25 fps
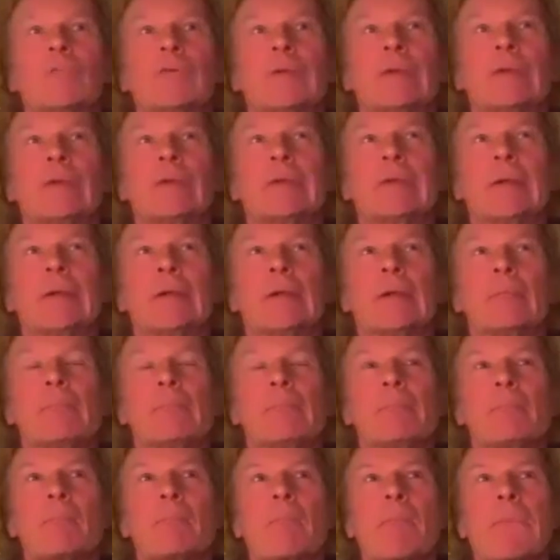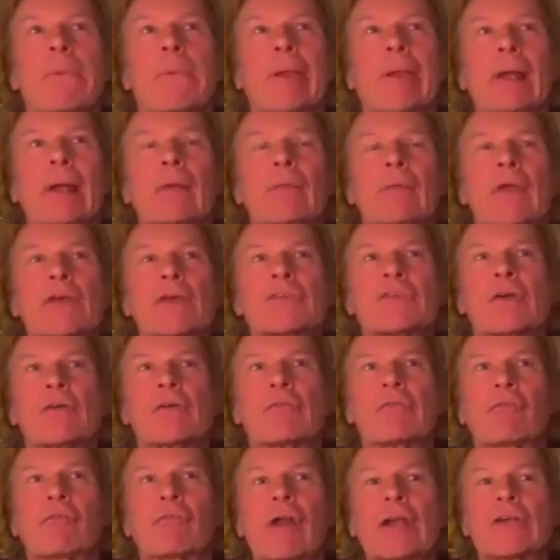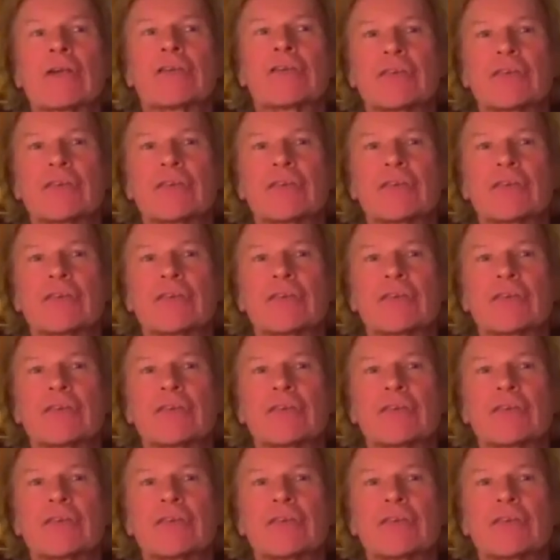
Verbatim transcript: and um, they're so fresh.